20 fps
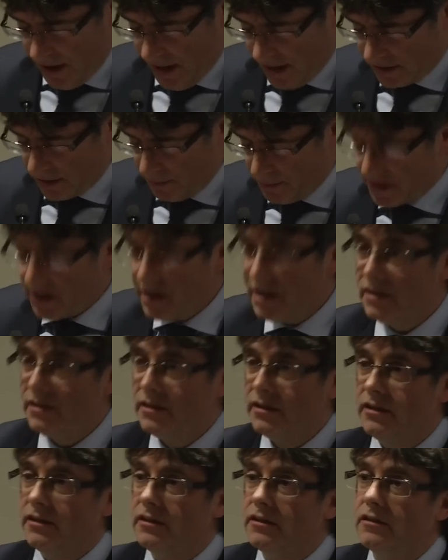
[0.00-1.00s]
had the
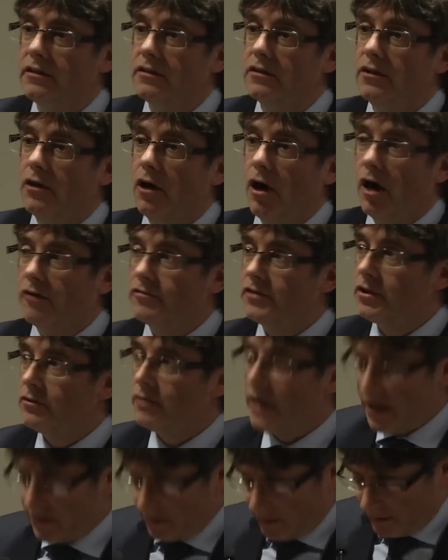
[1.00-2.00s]
beginning of the
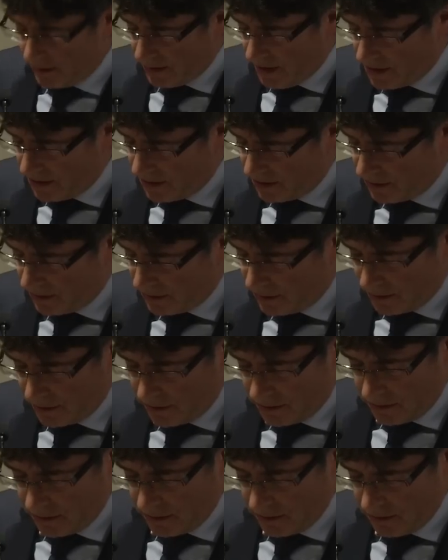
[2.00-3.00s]
United
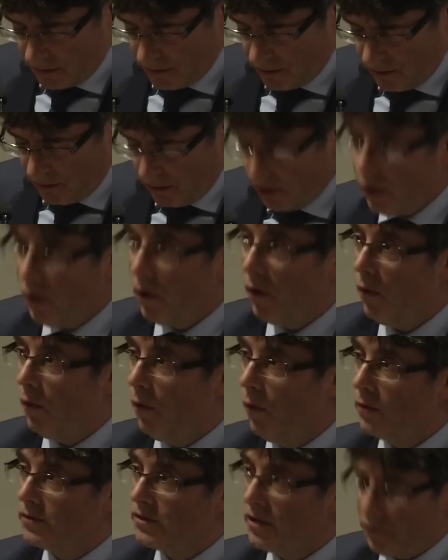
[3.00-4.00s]
Nations.
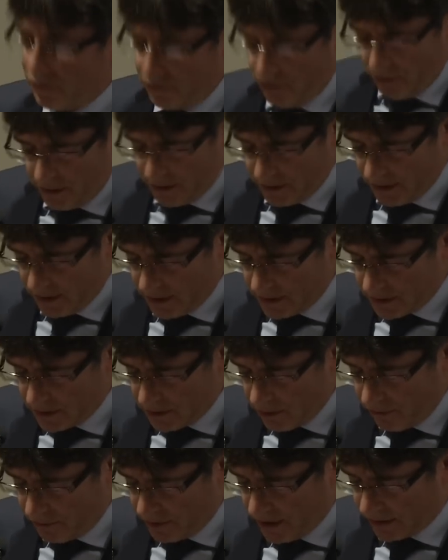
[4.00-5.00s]
All the
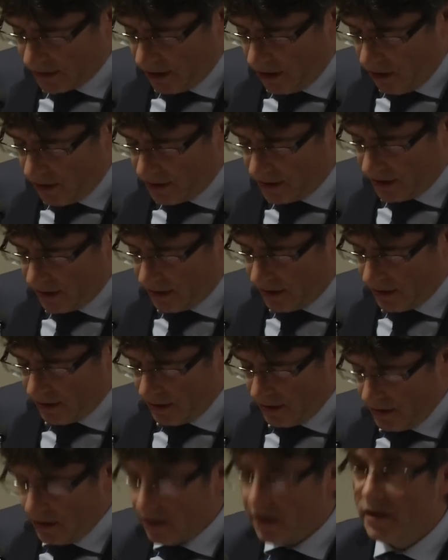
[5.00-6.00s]
authorities of Catalonia
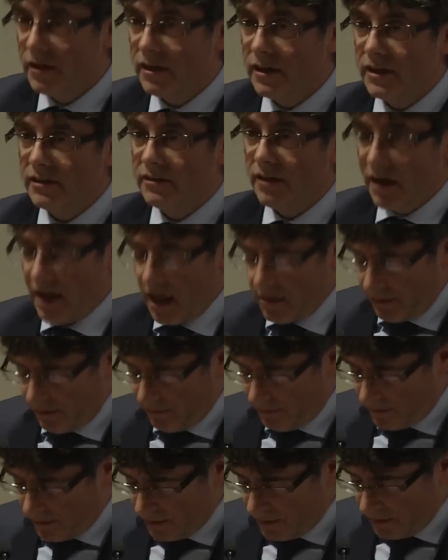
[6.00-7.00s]
in the
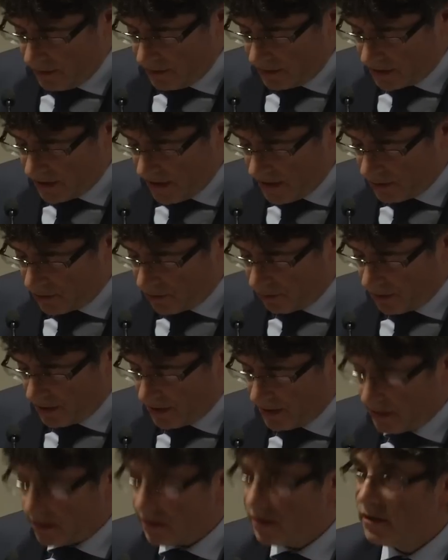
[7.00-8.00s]
11th
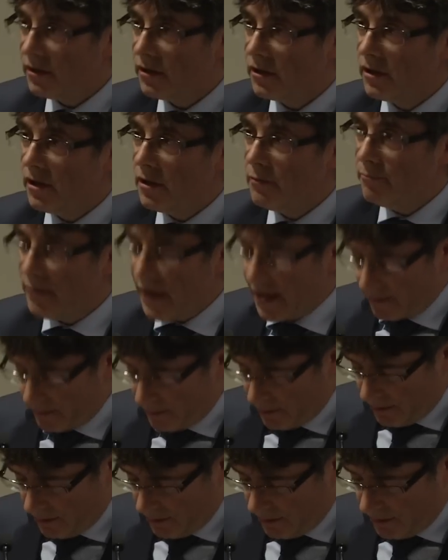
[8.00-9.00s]
century
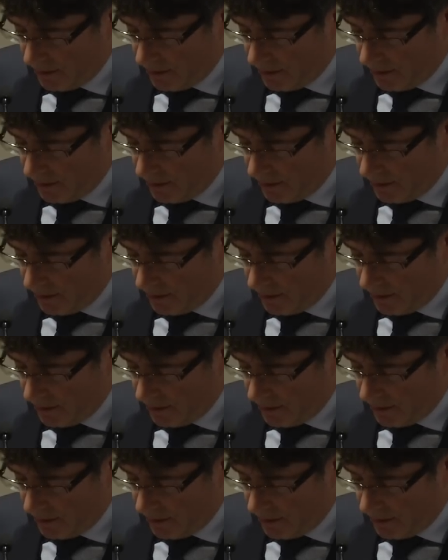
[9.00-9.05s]
met